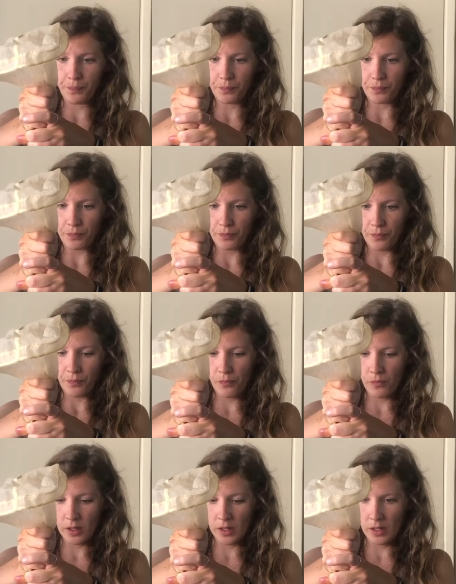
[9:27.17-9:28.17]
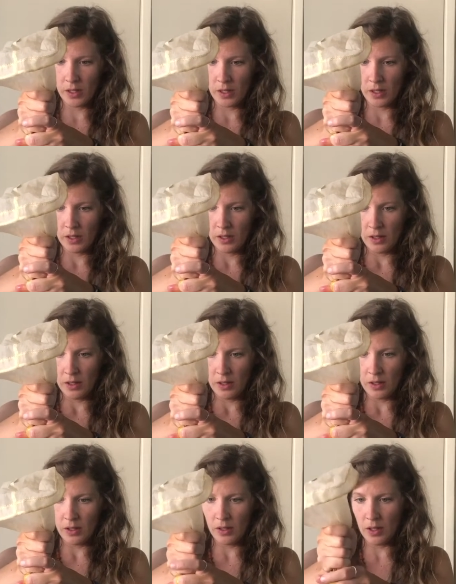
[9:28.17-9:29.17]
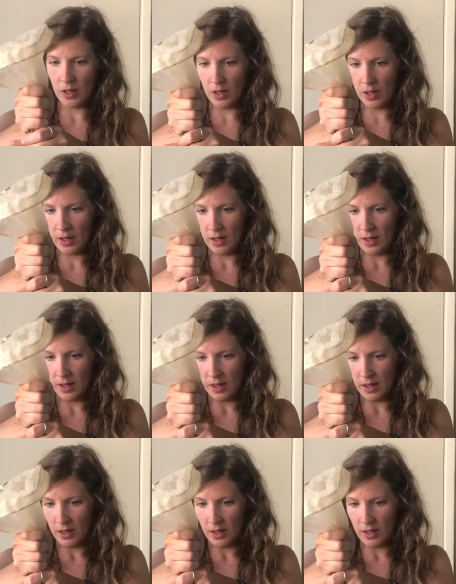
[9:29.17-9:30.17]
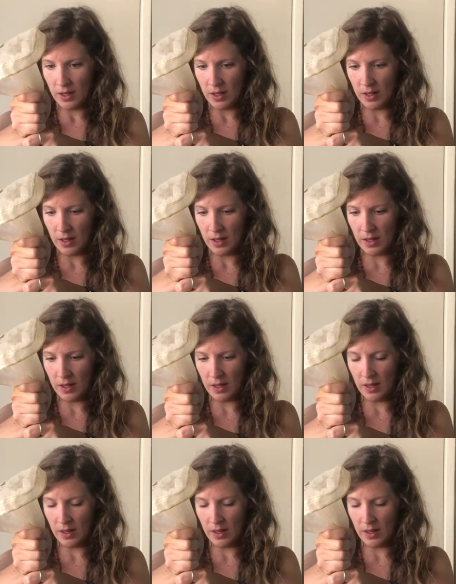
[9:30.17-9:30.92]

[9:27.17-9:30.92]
No one is speaking in this clip.